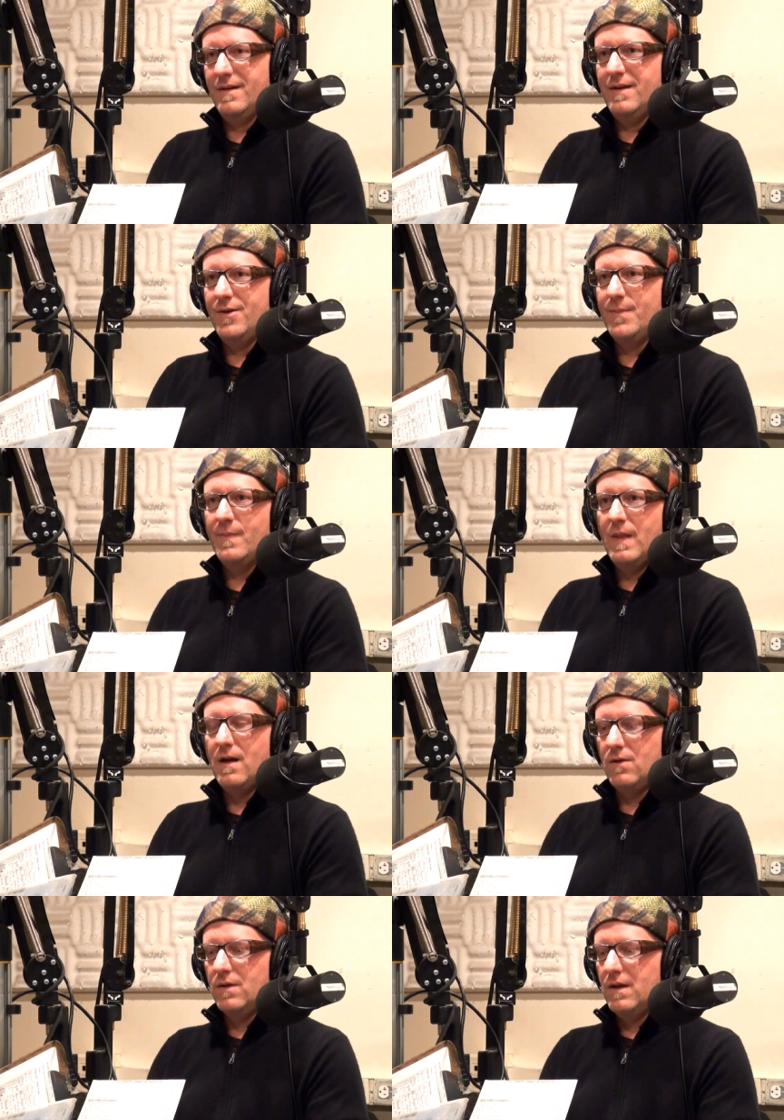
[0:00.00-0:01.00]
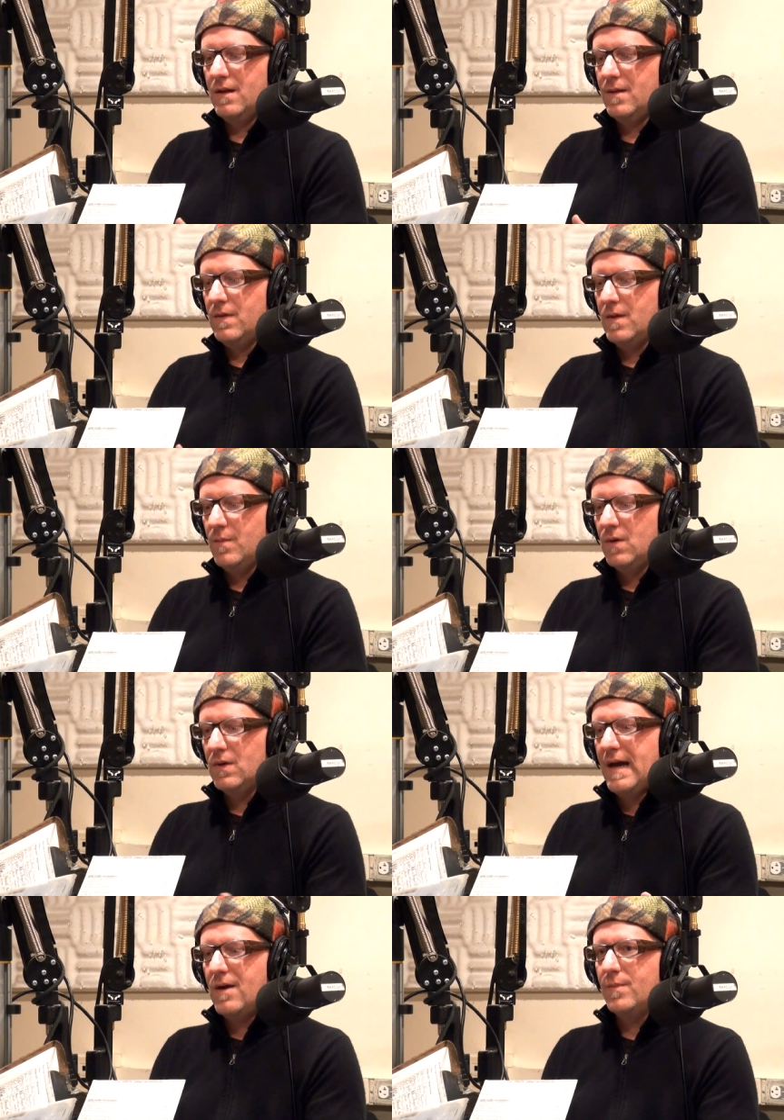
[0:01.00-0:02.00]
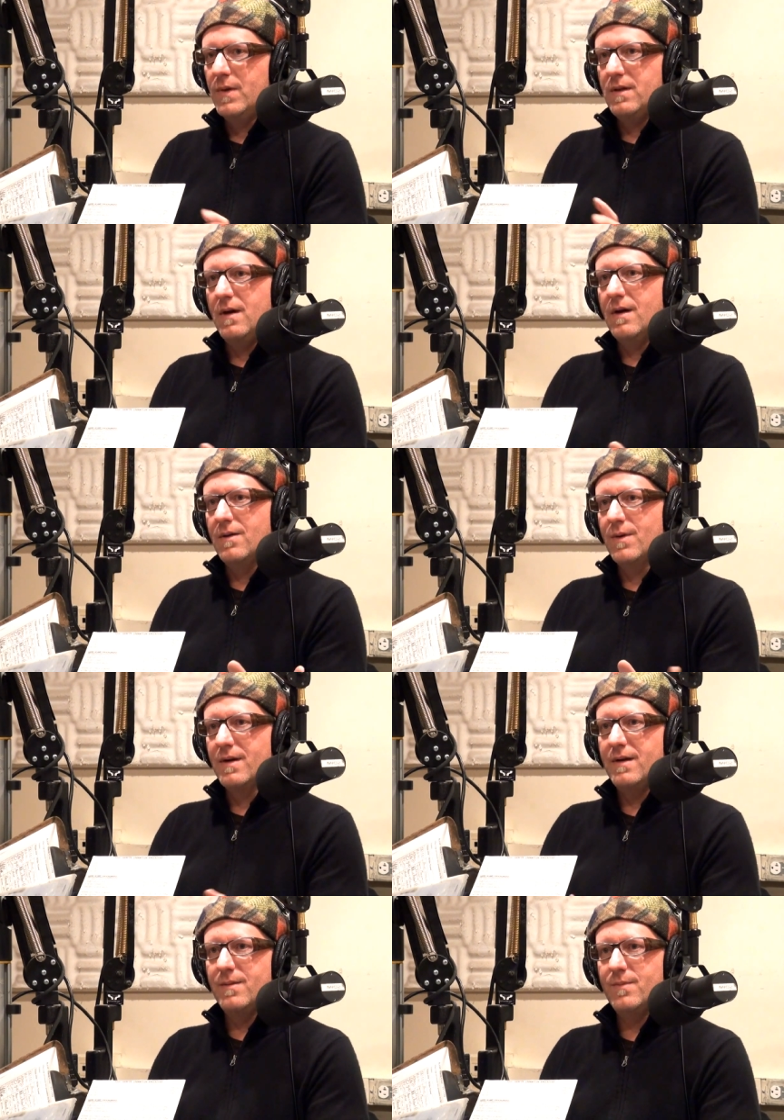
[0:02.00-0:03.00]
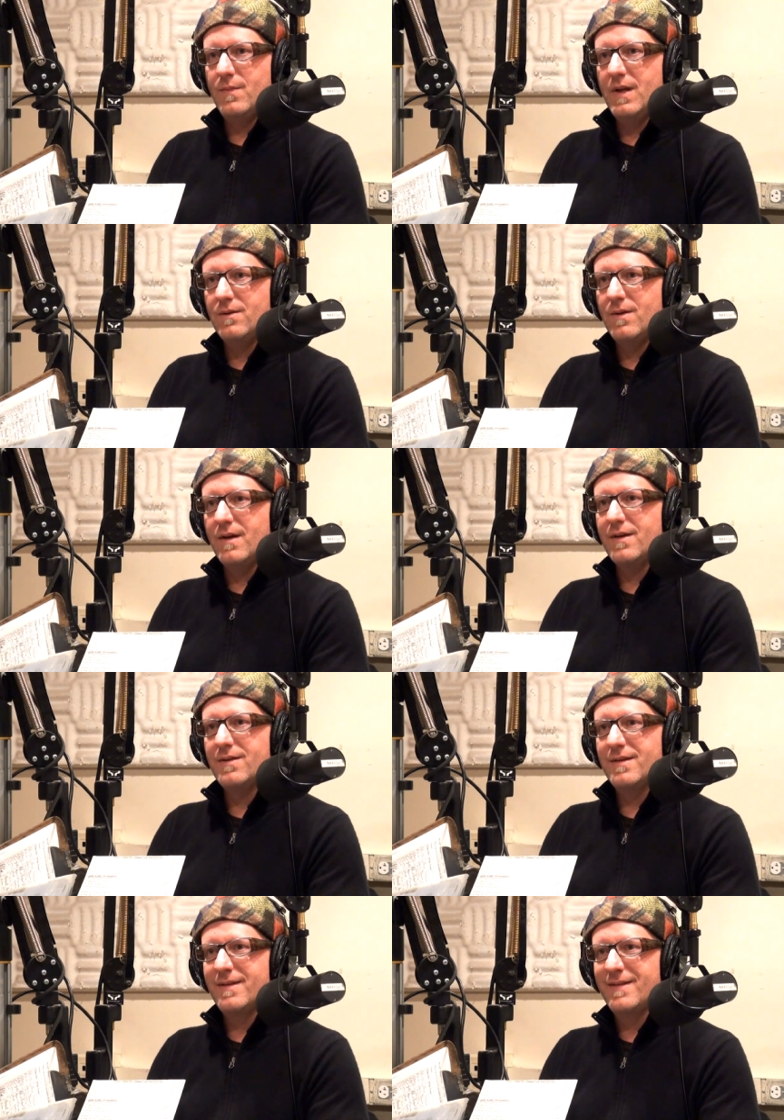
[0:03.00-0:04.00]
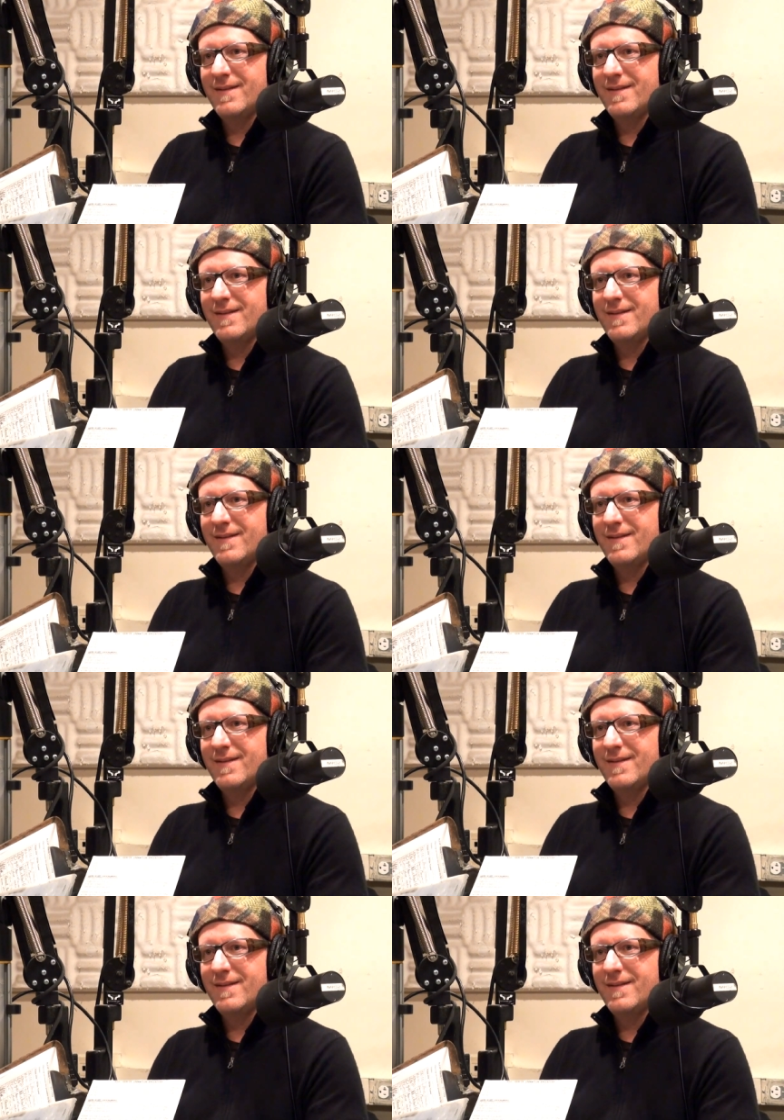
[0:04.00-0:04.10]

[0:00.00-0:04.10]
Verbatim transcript: you know, not only the, the build out, but the artwork in Plantronics.